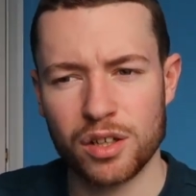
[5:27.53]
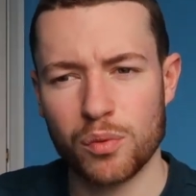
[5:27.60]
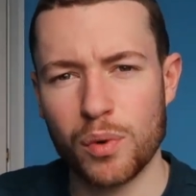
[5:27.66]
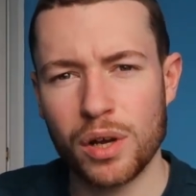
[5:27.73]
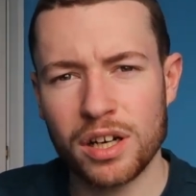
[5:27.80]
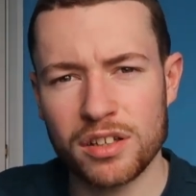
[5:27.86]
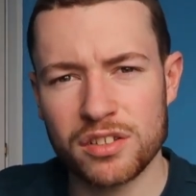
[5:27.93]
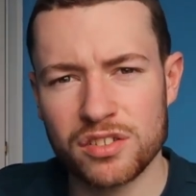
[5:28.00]

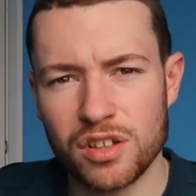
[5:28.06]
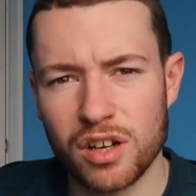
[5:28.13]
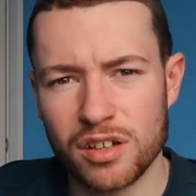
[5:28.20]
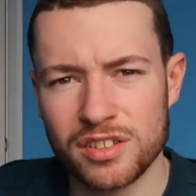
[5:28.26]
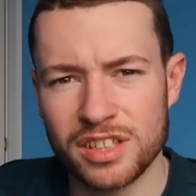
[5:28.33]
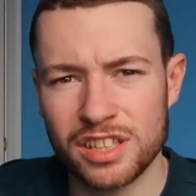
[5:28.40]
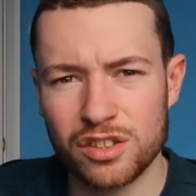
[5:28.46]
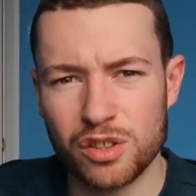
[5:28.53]
when I
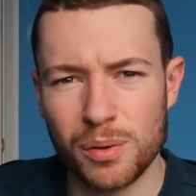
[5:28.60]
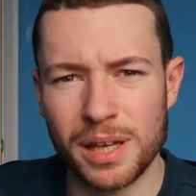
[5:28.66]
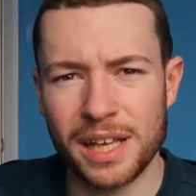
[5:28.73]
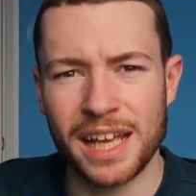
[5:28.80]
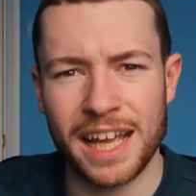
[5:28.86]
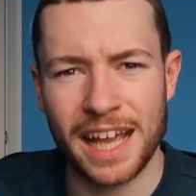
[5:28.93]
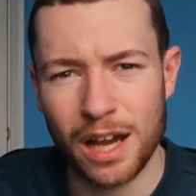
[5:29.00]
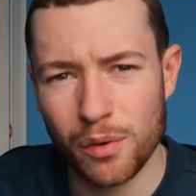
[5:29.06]
started
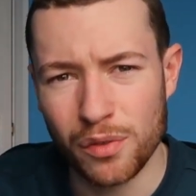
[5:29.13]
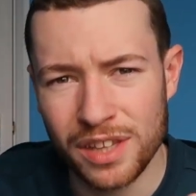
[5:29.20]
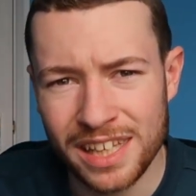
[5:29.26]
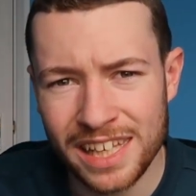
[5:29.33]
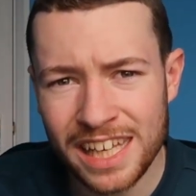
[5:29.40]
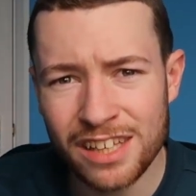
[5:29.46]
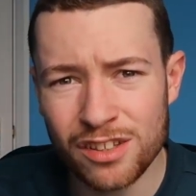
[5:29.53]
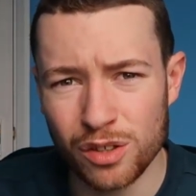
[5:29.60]
doing a healthy
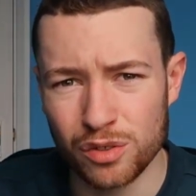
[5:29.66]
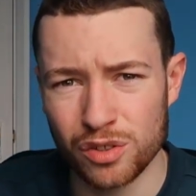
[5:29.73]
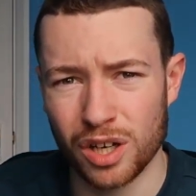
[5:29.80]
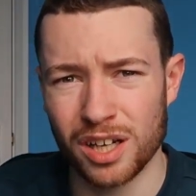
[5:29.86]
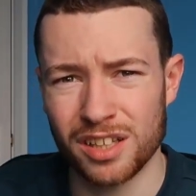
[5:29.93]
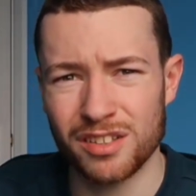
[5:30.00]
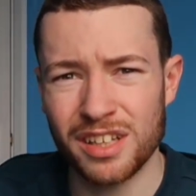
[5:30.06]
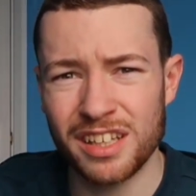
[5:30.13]
keto
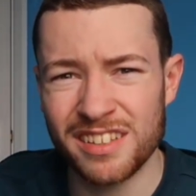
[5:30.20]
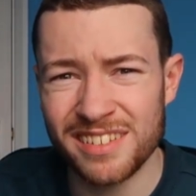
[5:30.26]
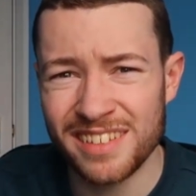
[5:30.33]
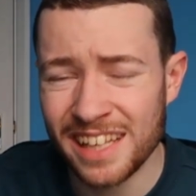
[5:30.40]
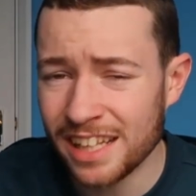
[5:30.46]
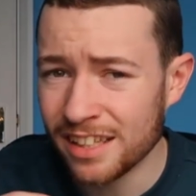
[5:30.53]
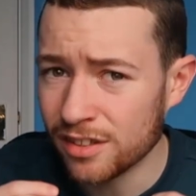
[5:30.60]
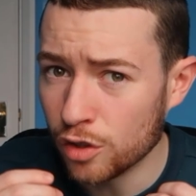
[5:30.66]
diet, so this is
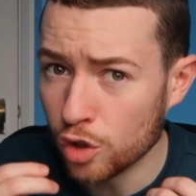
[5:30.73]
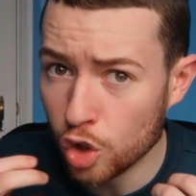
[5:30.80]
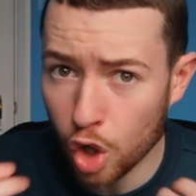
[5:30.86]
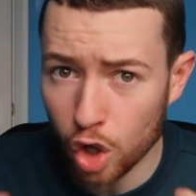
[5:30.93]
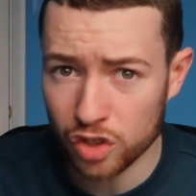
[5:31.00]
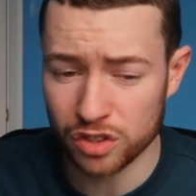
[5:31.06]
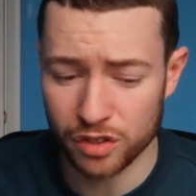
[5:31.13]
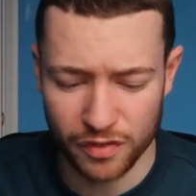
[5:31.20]
eating
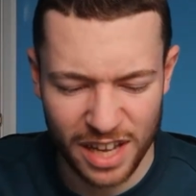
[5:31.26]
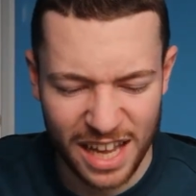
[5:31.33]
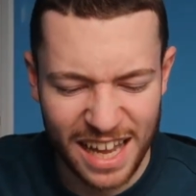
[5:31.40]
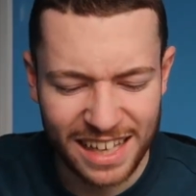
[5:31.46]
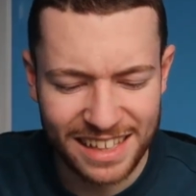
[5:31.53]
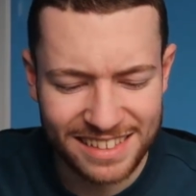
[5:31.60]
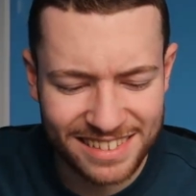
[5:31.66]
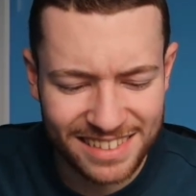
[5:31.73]
lots of
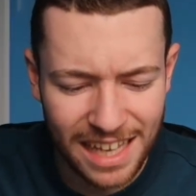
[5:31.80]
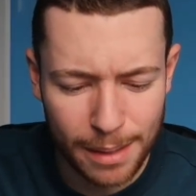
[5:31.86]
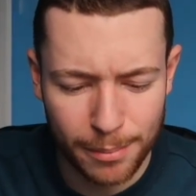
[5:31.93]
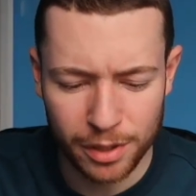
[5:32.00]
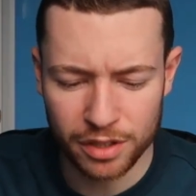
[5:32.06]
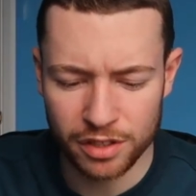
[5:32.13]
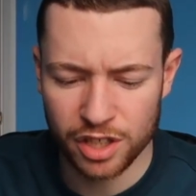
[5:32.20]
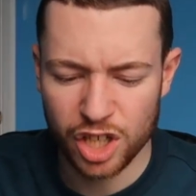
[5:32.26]

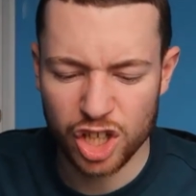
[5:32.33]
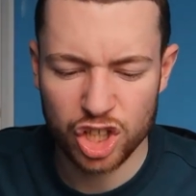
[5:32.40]
salmon,